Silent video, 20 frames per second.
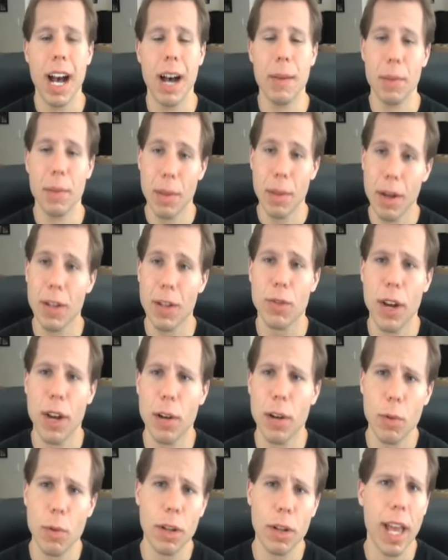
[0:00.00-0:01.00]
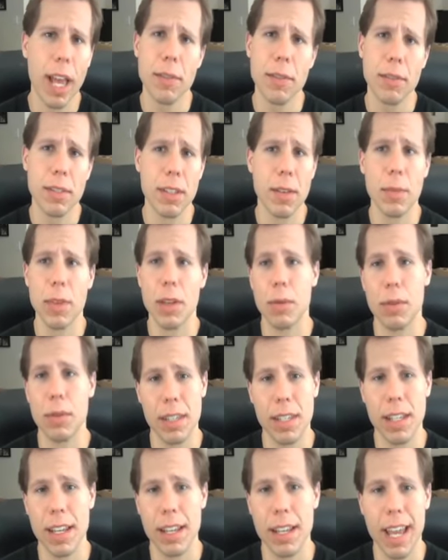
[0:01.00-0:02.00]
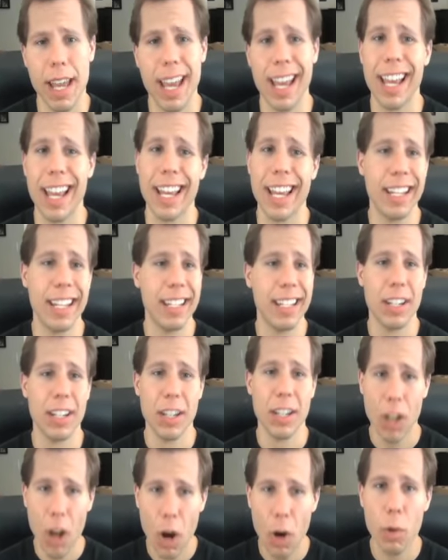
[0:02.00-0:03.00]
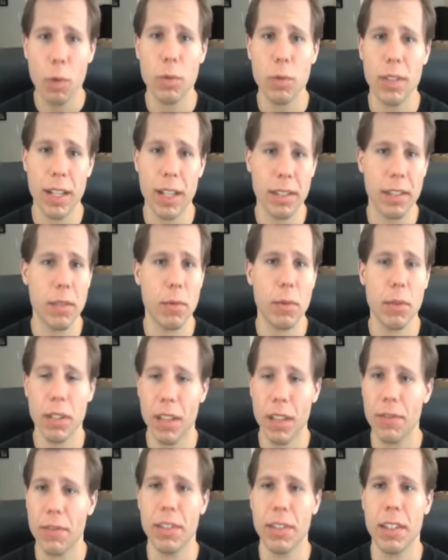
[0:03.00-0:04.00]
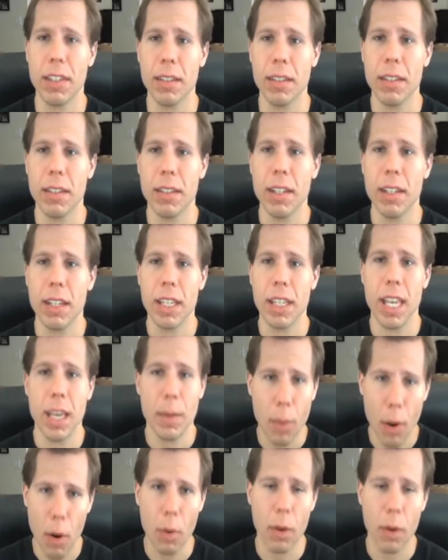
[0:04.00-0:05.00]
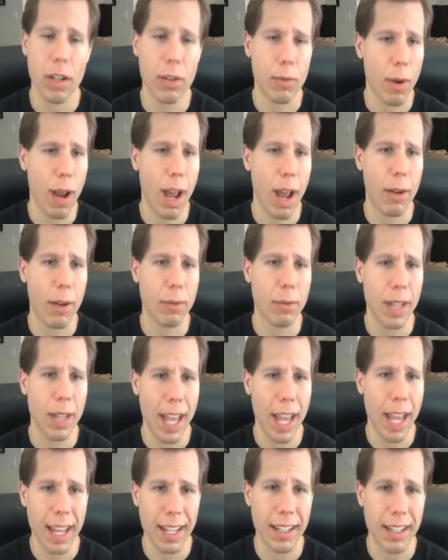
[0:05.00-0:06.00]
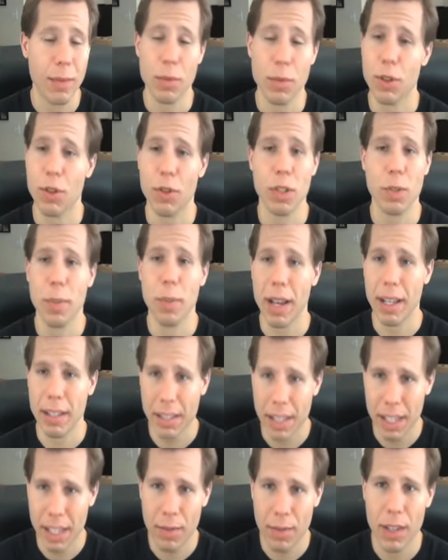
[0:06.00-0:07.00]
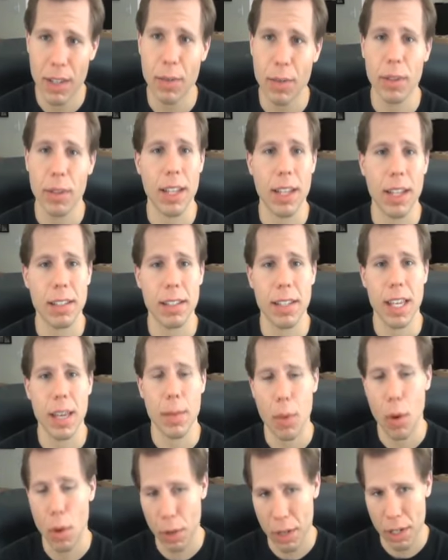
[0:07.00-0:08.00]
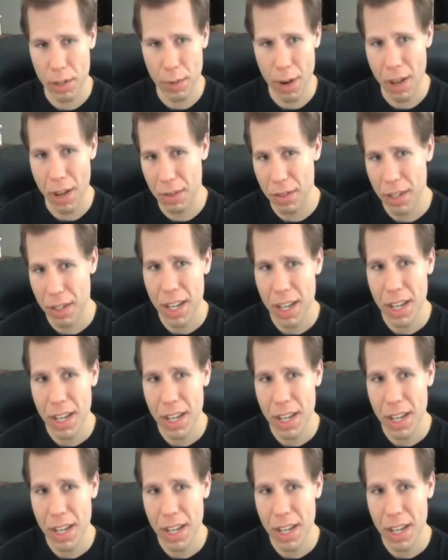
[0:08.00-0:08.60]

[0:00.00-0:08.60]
he might try to work out something with TNA, and you know Dixie would love to keep Hogan around, and I'm sure Spike TV would like to keep Hogan around